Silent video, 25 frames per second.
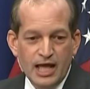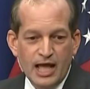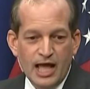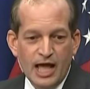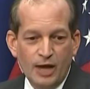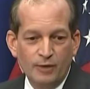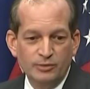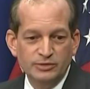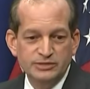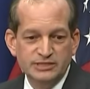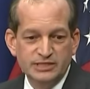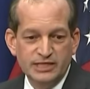I
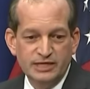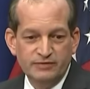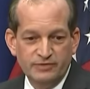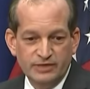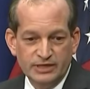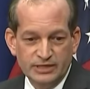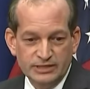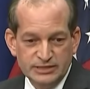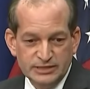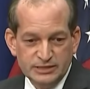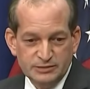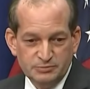was giving
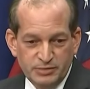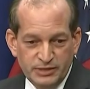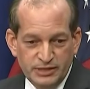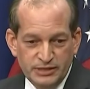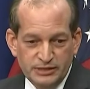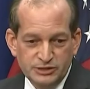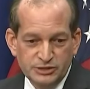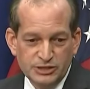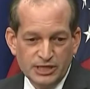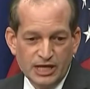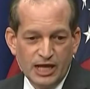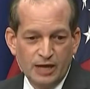a
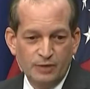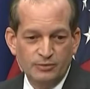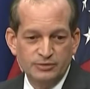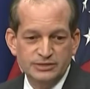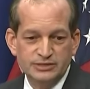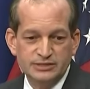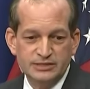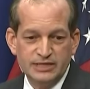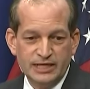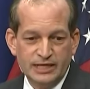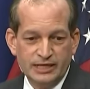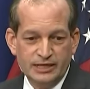speech. I was
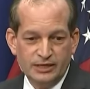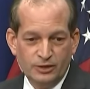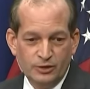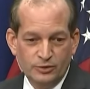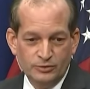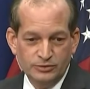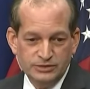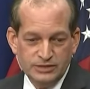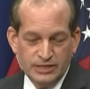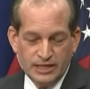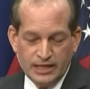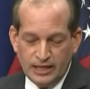staying at a
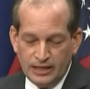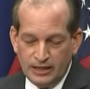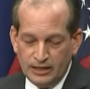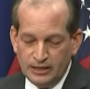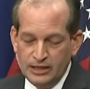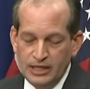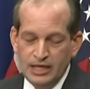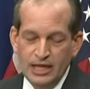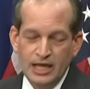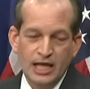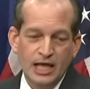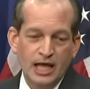hotel.
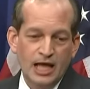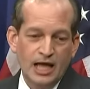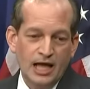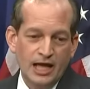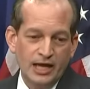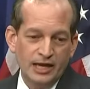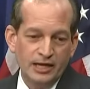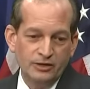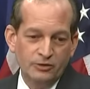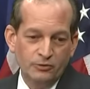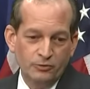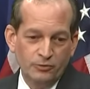
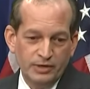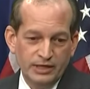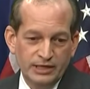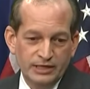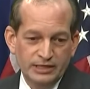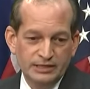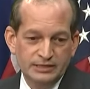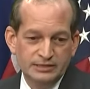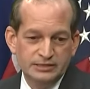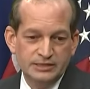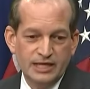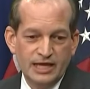I
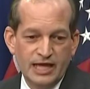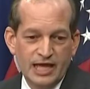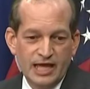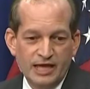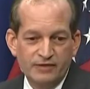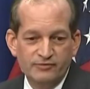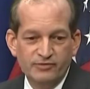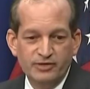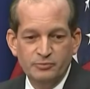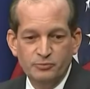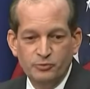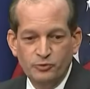agreed to
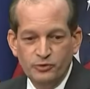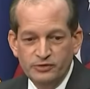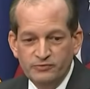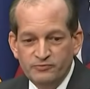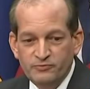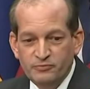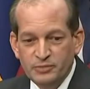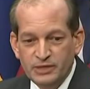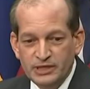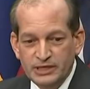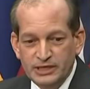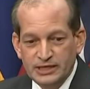have a brief
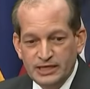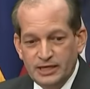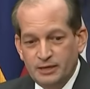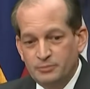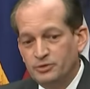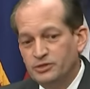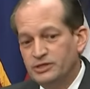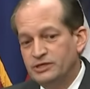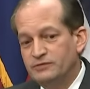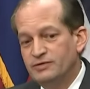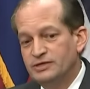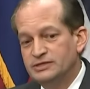meeting, I
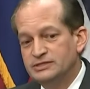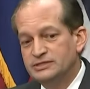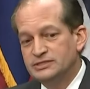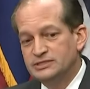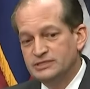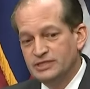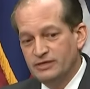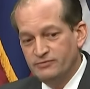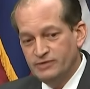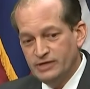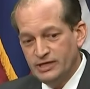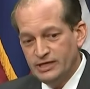believe, at
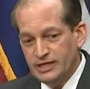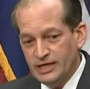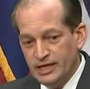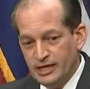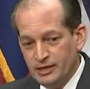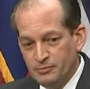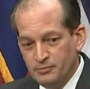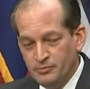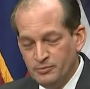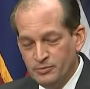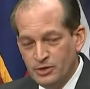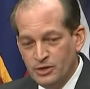7
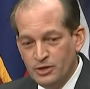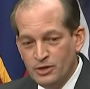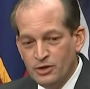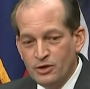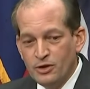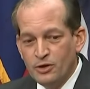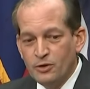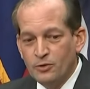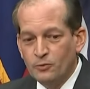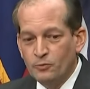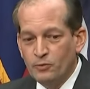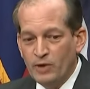a.m.
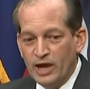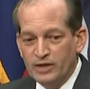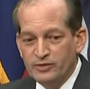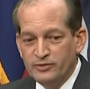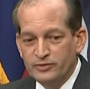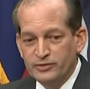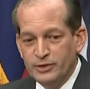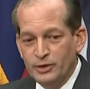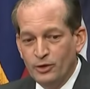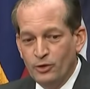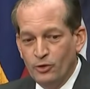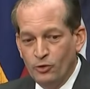Rather
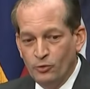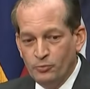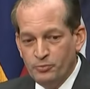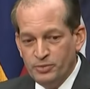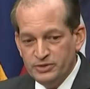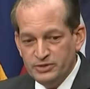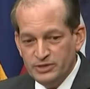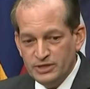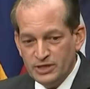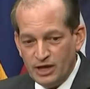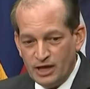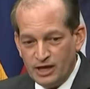than
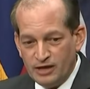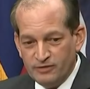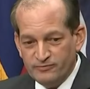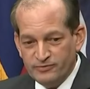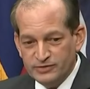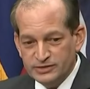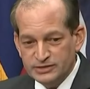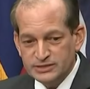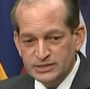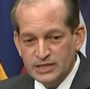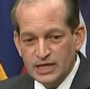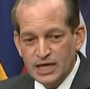open the
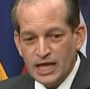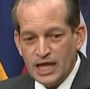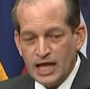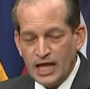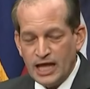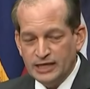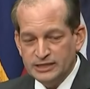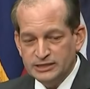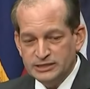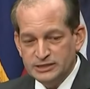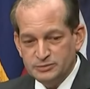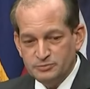office,
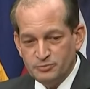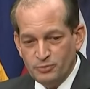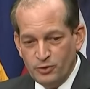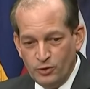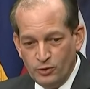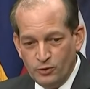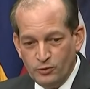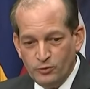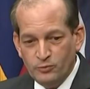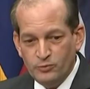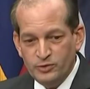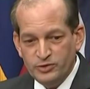I
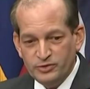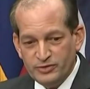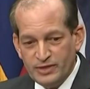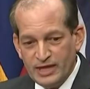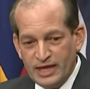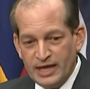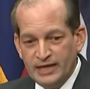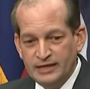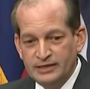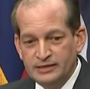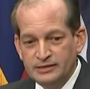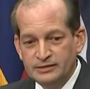spoke with
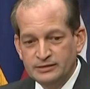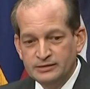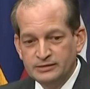that